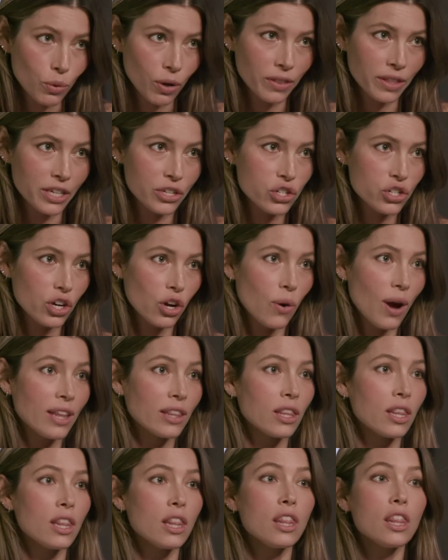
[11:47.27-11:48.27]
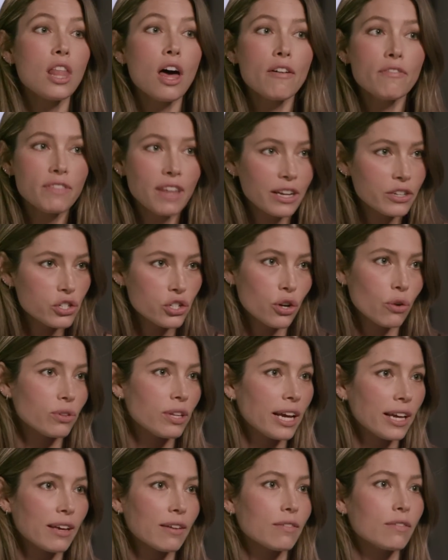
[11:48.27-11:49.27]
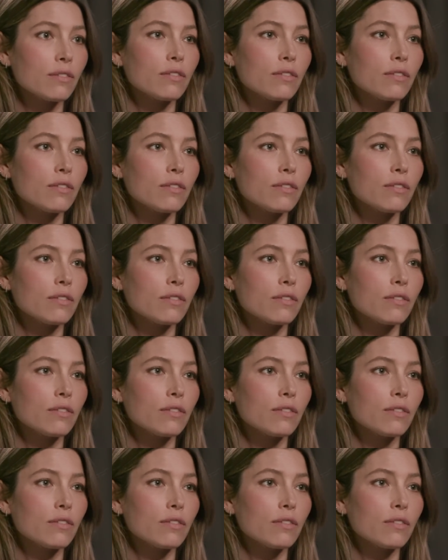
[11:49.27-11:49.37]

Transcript: you on that show and loved that show like